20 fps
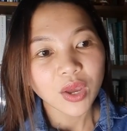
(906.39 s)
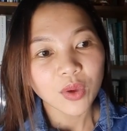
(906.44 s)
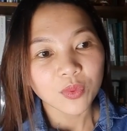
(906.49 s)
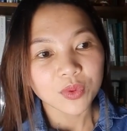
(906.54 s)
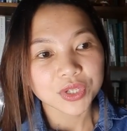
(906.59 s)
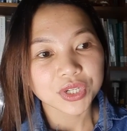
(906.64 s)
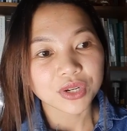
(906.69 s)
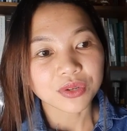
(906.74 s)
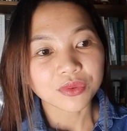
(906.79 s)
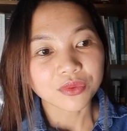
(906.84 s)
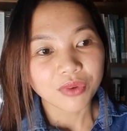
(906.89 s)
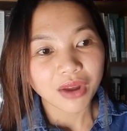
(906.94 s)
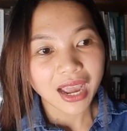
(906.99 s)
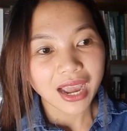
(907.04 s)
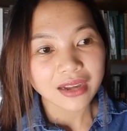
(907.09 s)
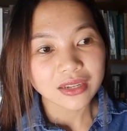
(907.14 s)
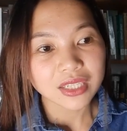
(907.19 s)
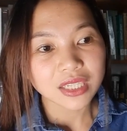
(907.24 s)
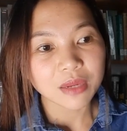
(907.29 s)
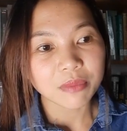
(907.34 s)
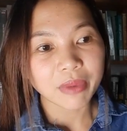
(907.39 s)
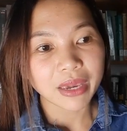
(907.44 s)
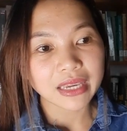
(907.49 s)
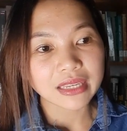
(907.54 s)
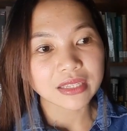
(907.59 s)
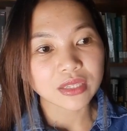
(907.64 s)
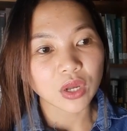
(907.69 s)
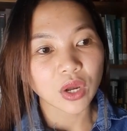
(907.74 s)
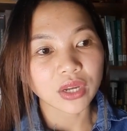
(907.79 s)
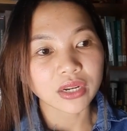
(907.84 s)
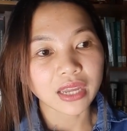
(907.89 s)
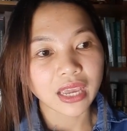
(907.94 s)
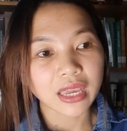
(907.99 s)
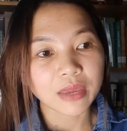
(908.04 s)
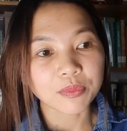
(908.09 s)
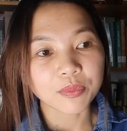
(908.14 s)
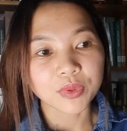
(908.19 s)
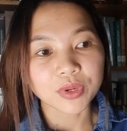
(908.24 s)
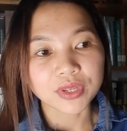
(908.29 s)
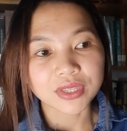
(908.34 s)
which are ranked based on
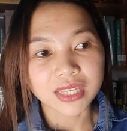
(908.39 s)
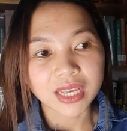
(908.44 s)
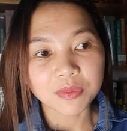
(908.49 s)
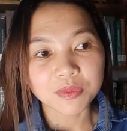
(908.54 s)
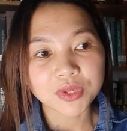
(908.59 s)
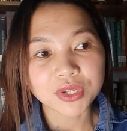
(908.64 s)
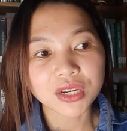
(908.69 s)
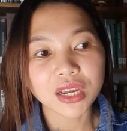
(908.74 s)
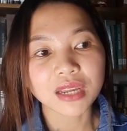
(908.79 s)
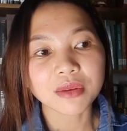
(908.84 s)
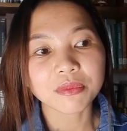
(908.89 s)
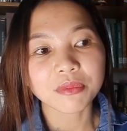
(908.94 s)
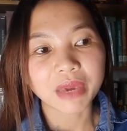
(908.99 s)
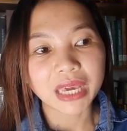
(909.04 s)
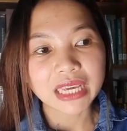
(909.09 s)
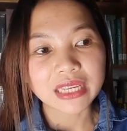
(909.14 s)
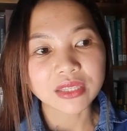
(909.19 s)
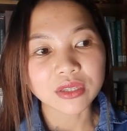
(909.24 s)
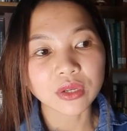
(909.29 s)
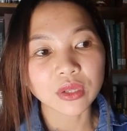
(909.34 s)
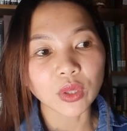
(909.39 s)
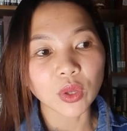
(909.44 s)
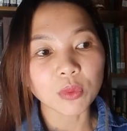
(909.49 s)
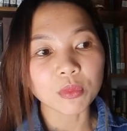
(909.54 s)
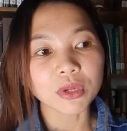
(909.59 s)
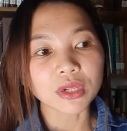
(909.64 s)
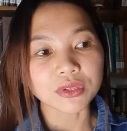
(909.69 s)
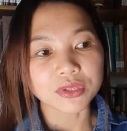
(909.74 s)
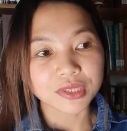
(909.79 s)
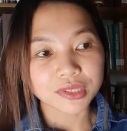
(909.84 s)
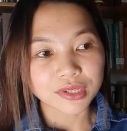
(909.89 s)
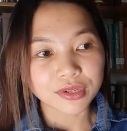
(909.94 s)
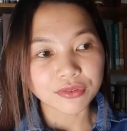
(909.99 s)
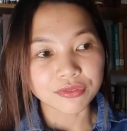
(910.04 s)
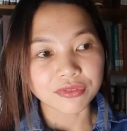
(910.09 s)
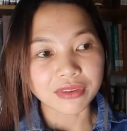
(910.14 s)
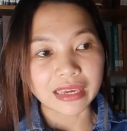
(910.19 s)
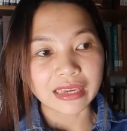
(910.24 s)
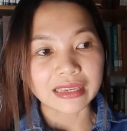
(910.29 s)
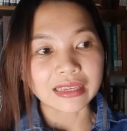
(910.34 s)
a perception-based global
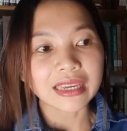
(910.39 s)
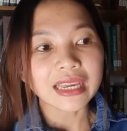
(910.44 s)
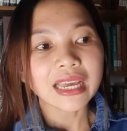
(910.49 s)
survey,